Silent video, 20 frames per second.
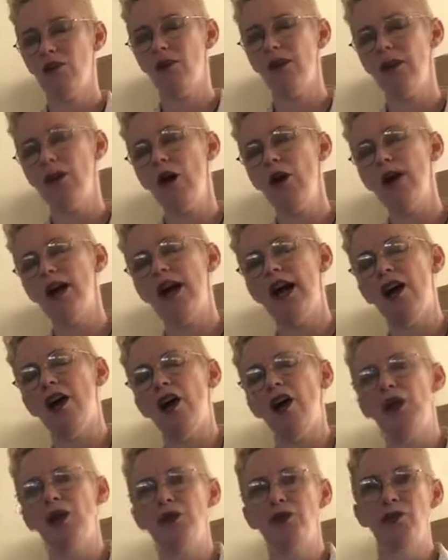We know in our
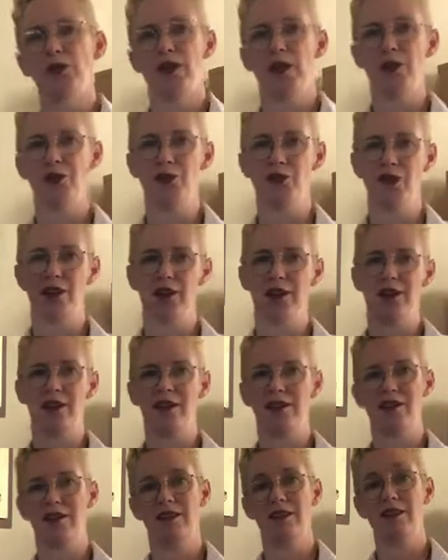own country,
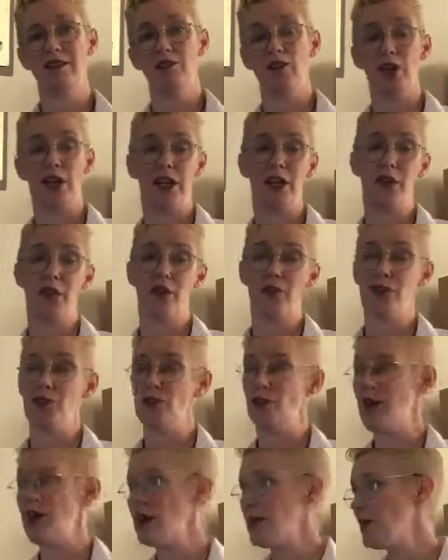right here in
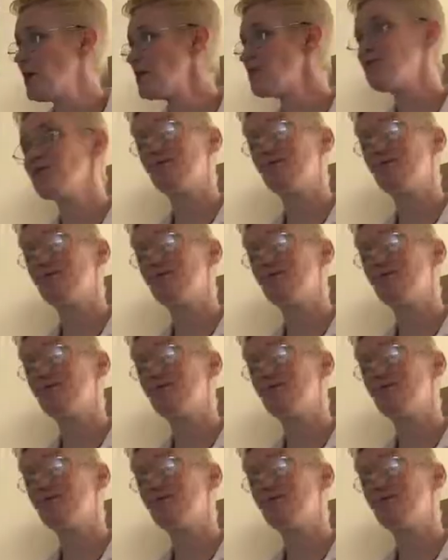Australia,